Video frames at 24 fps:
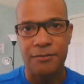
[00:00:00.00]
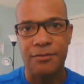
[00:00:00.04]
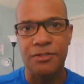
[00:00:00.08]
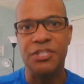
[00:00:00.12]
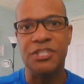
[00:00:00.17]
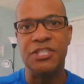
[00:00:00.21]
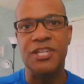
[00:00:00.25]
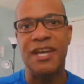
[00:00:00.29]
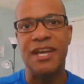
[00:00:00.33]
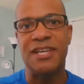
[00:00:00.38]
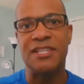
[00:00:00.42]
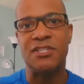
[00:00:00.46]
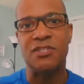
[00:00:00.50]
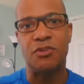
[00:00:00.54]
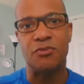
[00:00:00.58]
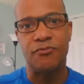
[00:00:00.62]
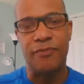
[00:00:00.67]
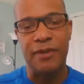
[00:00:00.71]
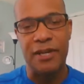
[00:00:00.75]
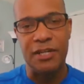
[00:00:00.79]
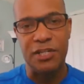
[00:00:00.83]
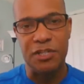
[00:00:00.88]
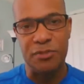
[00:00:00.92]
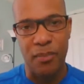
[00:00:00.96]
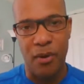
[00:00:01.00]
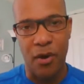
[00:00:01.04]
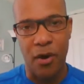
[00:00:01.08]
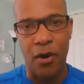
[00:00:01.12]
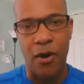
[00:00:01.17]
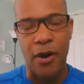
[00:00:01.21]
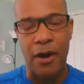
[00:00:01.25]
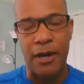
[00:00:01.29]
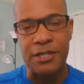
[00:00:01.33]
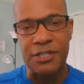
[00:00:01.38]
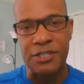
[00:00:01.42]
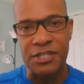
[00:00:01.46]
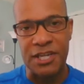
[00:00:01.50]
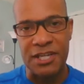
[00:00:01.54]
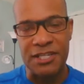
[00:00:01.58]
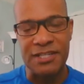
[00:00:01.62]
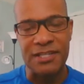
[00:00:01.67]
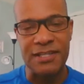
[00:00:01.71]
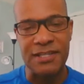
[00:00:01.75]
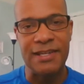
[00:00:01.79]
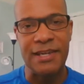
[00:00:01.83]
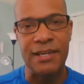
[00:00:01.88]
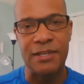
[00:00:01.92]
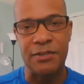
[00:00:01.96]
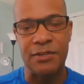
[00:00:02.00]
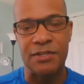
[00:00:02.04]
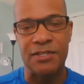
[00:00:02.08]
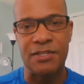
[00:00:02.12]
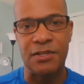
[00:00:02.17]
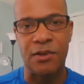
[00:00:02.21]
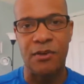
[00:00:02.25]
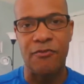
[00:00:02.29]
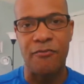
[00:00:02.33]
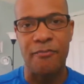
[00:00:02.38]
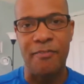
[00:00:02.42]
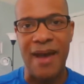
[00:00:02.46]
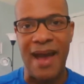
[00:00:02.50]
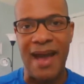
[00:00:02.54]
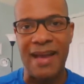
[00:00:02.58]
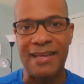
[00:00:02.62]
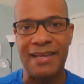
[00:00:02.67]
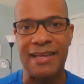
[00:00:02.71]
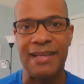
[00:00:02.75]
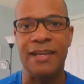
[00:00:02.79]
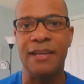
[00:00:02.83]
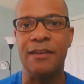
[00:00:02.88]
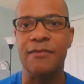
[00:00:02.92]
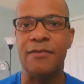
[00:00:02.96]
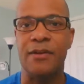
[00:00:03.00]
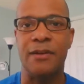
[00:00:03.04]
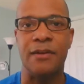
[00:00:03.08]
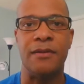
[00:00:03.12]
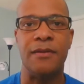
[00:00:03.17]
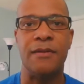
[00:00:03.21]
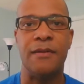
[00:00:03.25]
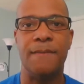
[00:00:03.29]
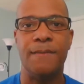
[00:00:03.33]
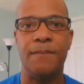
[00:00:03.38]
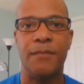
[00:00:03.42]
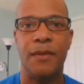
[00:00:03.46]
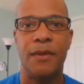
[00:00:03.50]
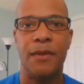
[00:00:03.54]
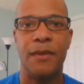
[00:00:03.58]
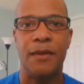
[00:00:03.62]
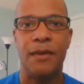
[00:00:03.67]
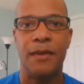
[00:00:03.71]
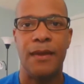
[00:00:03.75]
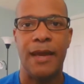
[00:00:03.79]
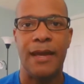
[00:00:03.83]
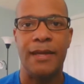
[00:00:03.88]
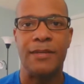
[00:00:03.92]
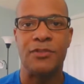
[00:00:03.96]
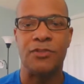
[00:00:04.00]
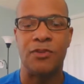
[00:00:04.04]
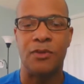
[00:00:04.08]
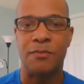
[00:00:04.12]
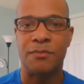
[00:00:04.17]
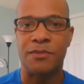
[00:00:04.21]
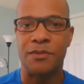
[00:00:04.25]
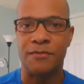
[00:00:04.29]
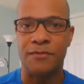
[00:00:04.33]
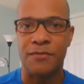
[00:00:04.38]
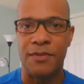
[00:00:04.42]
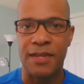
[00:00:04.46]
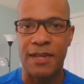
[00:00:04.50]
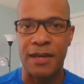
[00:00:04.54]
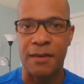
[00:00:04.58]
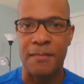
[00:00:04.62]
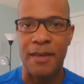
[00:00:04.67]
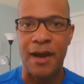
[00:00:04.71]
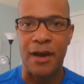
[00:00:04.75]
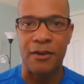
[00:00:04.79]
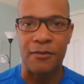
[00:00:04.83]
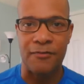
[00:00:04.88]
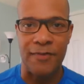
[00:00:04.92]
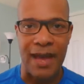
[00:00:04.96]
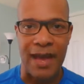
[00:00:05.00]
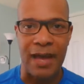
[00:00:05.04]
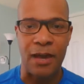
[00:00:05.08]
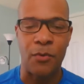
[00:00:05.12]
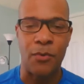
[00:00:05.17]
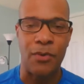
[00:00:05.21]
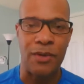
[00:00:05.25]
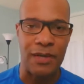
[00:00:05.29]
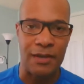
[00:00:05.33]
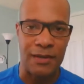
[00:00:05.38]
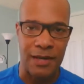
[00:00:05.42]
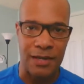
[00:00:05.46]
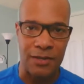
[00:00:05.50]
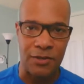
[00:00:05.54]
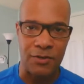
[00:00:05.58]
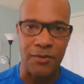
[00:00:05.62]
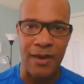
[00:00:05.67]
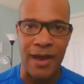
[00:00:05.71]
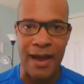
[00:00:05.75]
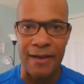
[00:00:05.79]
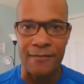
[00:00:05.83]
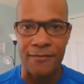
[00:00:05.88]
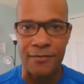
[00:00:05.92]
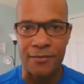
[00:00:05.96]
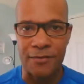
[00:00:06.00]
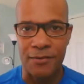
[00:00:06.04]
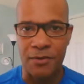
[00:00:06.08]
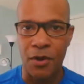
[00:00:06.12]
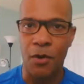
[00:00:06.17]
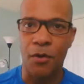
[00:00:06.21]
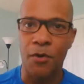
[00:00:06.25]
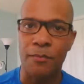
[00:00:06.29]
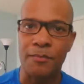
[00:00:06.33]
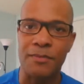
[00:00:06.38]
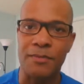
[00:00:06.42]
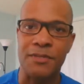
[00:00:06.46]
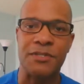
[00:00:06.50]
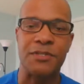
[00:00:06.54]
just to reach par, just to get yourself back even in terms of the amount of equity that you have in the home.